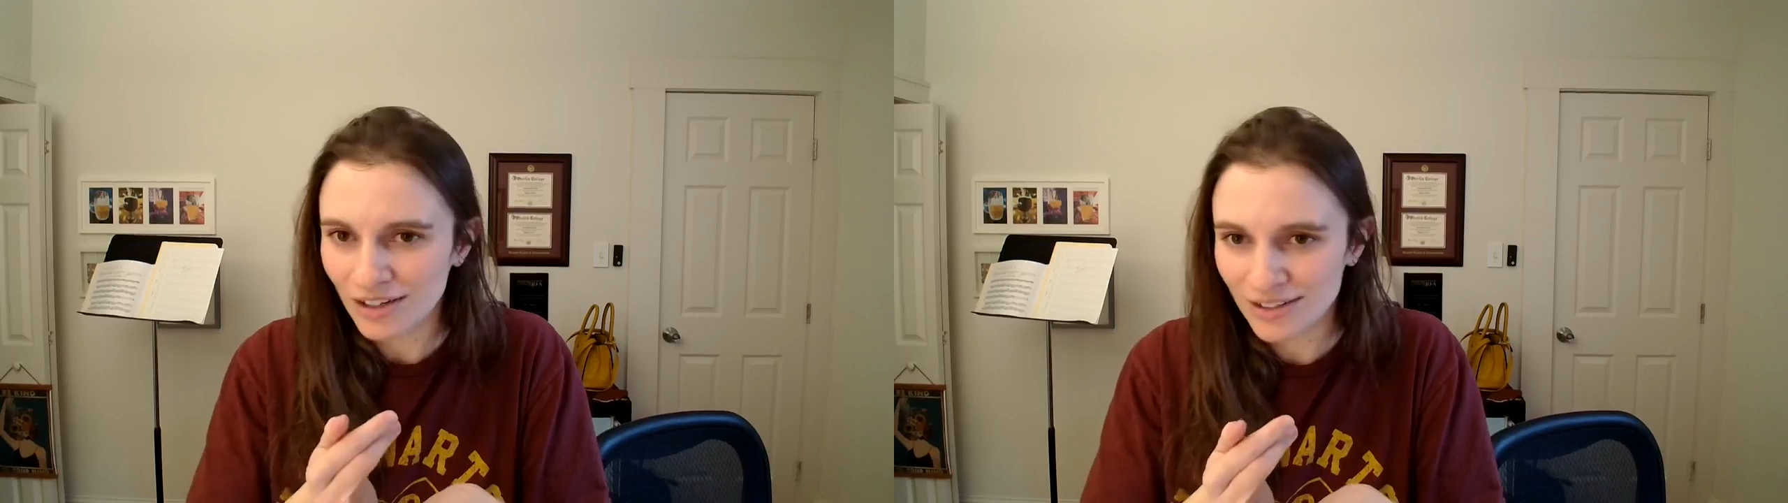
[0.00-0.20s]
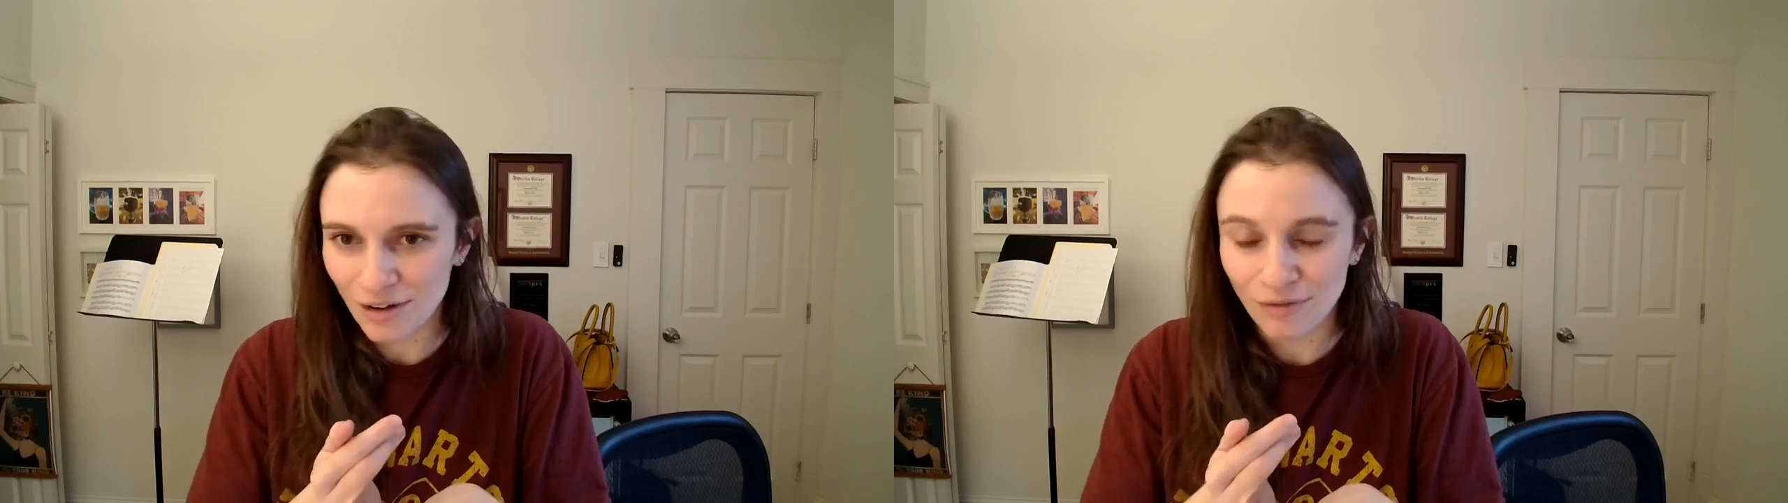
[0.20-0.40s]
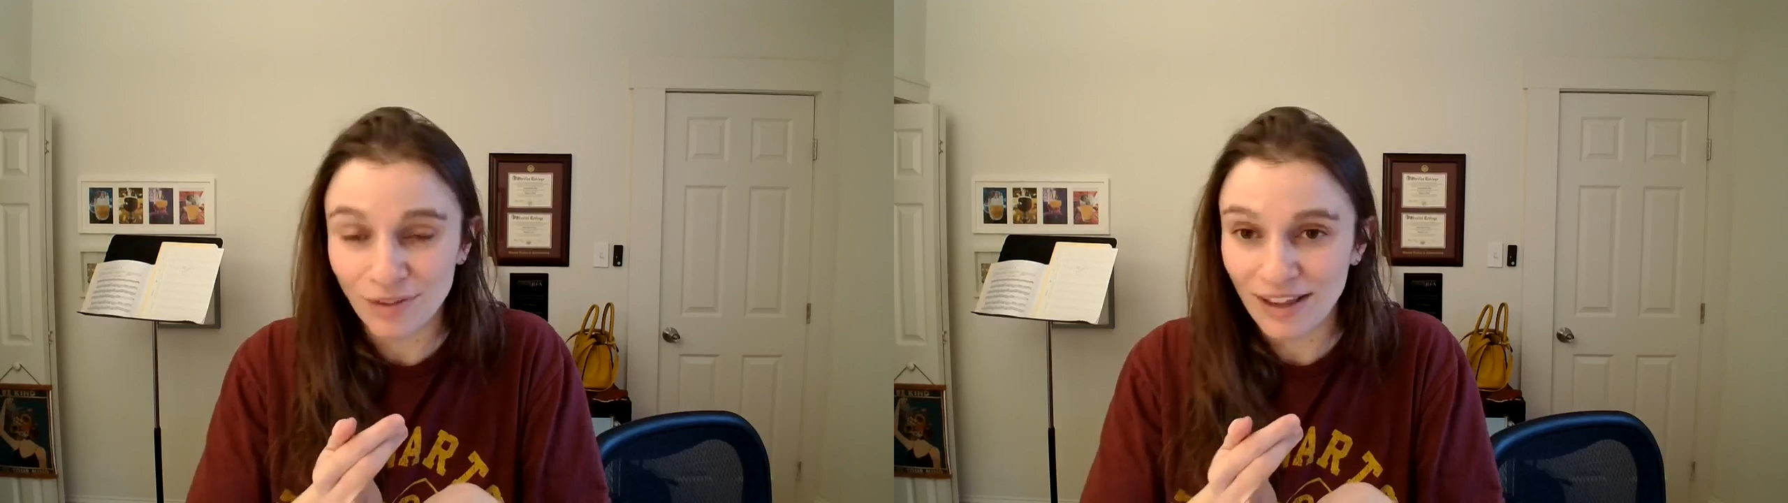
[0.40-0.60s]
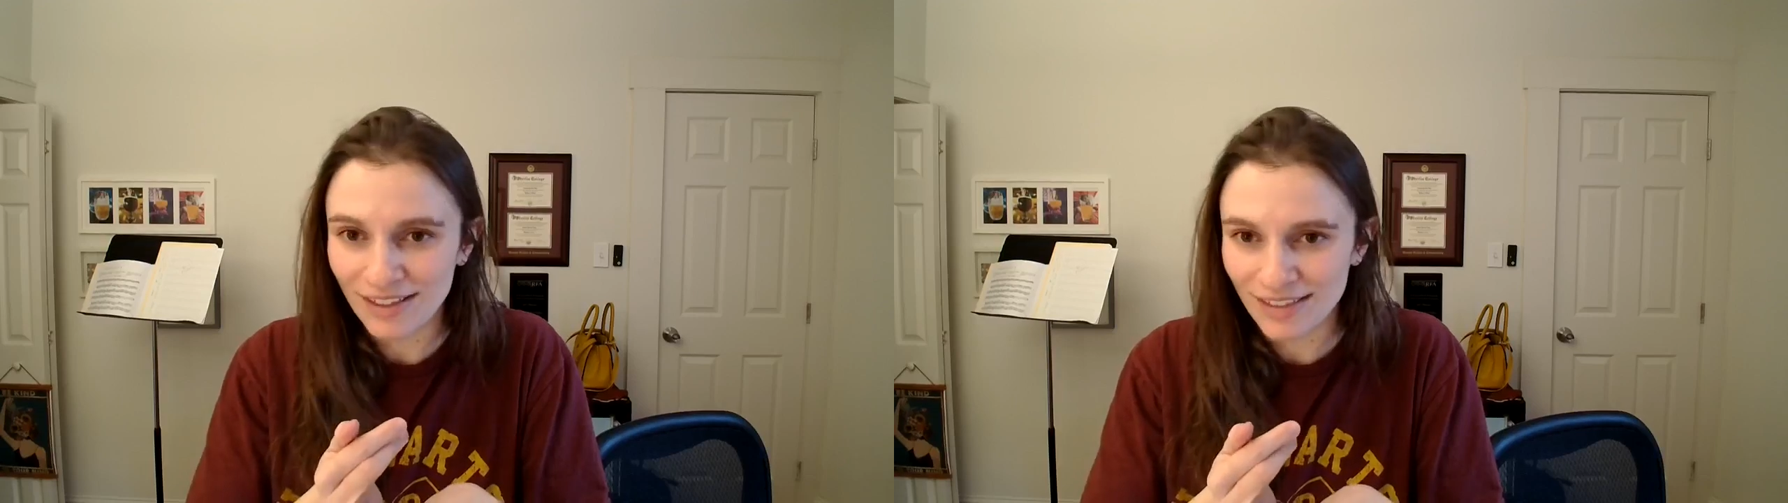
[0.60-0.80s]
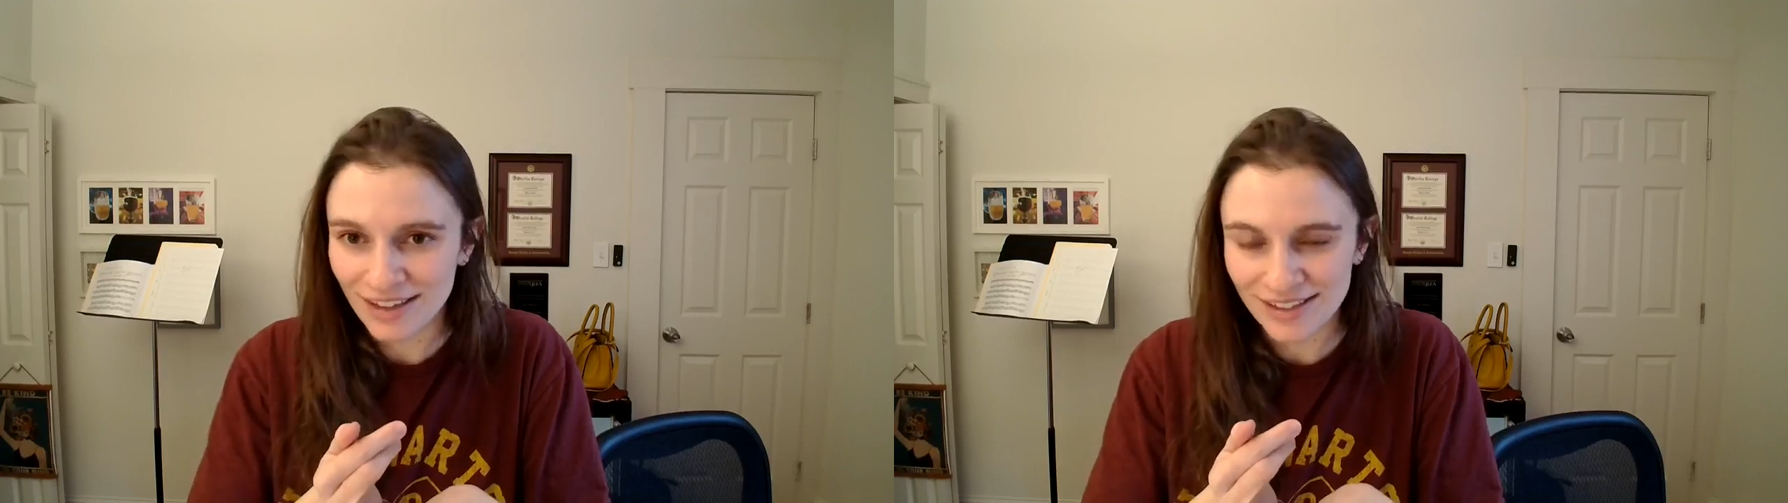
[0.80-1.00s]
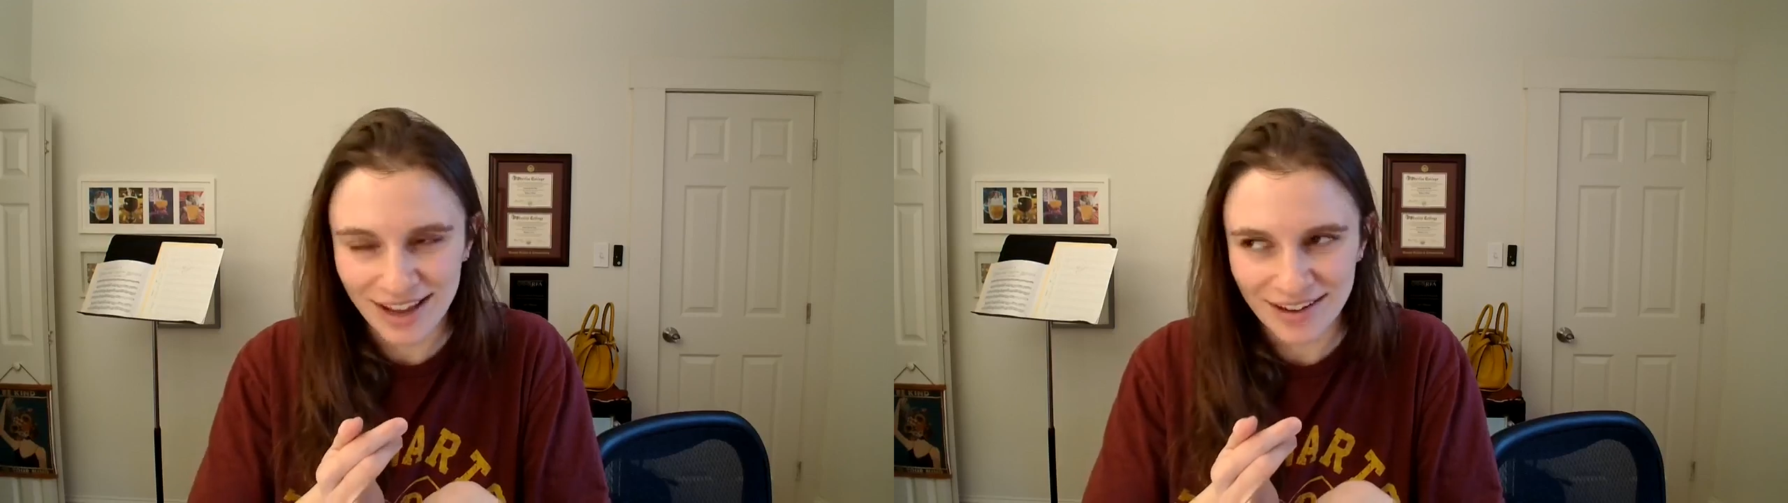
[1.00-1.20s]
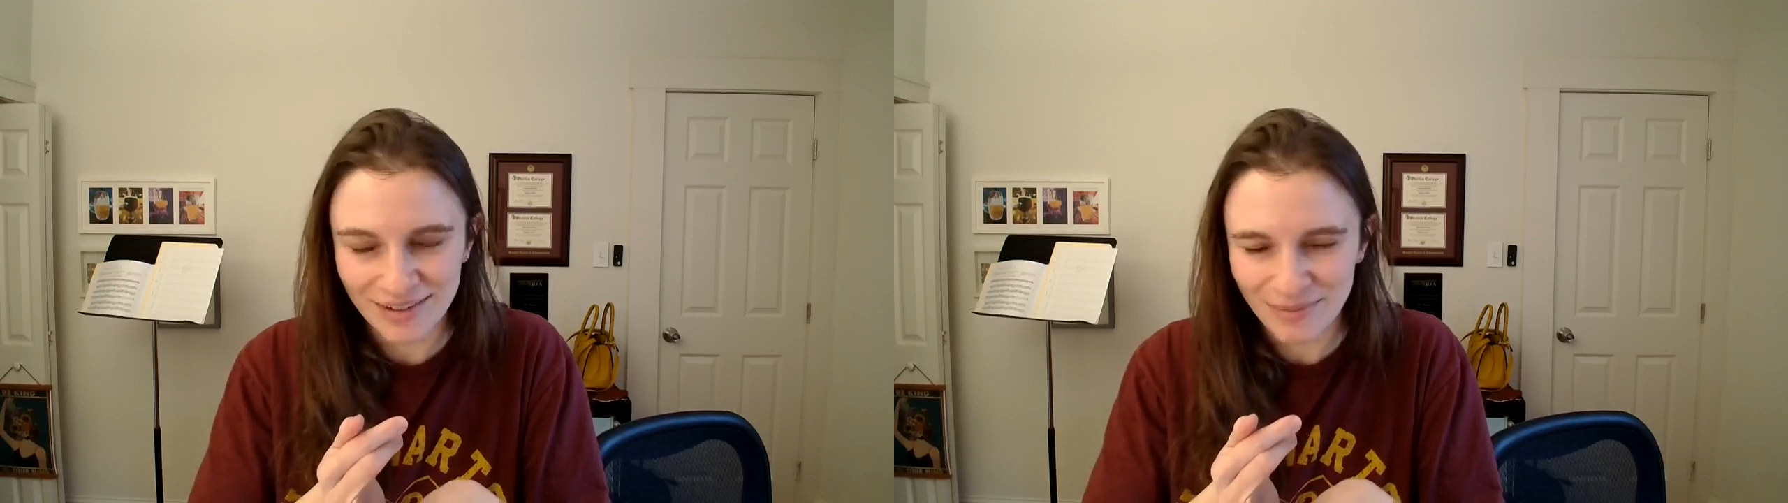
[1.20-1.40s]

stuff like this and